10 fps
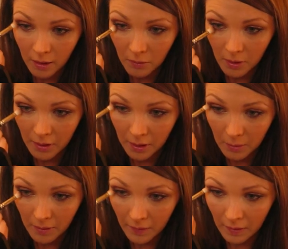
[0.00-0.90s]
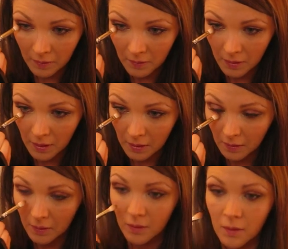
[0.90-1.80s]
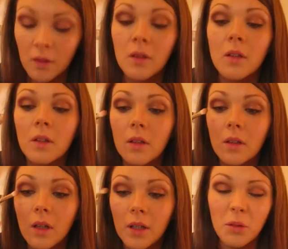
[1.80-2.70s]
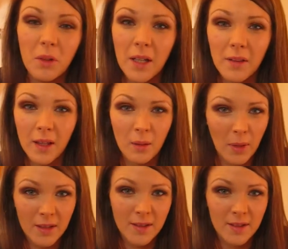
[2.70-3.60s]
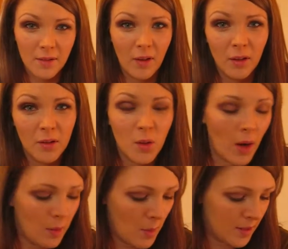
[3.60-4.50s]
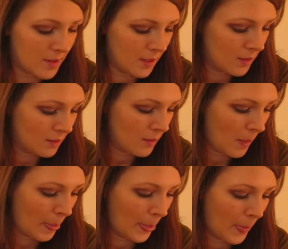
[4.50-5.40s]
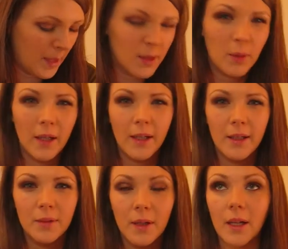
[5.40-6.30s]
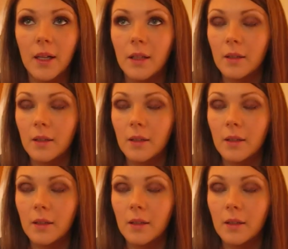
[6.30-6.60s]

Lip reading: With a little bit of that underneath. I don't really think it matters if it looks quite messy. It's quite nice really.